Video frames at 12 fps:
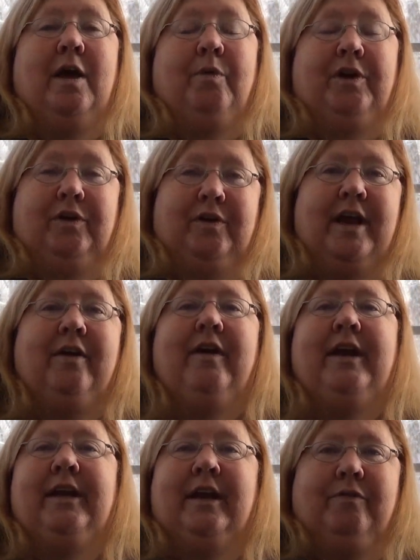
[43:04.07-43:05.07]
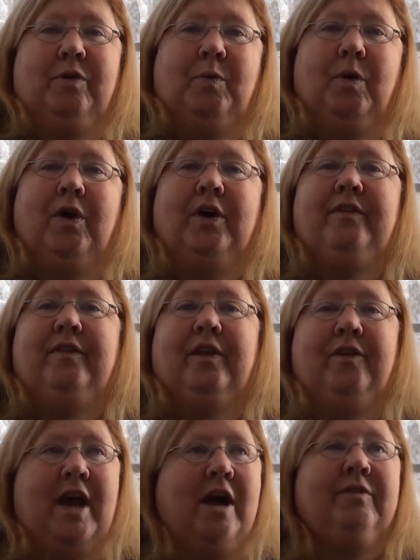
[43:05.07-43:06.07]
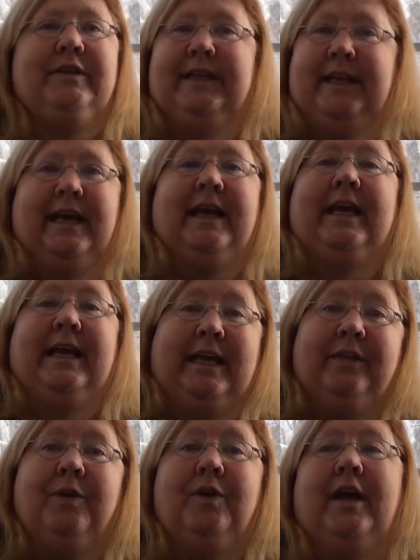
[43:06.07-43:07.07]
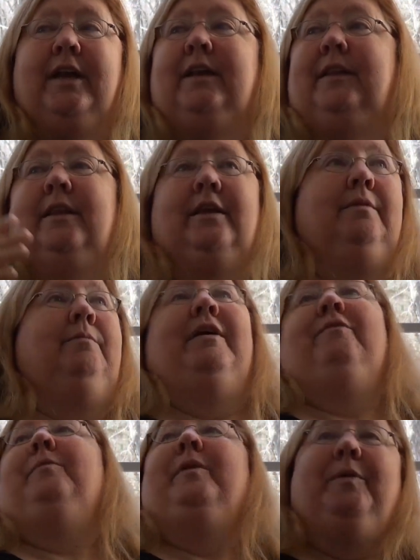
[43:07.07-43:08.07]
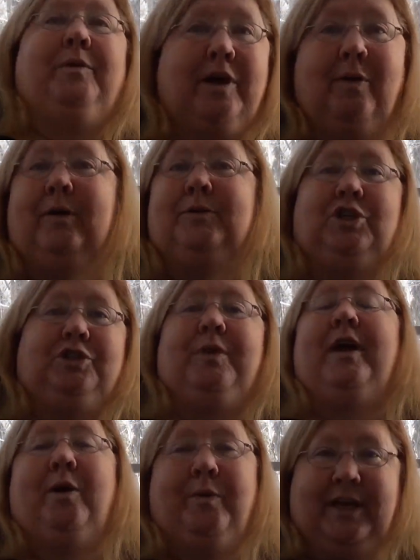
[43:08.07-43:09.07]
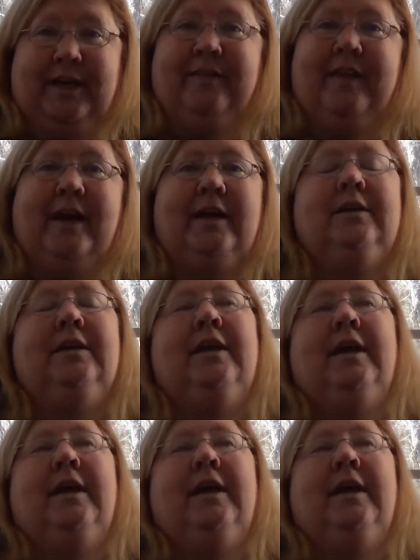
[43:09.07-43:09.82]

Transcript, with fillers: And when you're narrating every word, they're not really getting either. And then everybody would go, oh, she's right. Oh, we get that.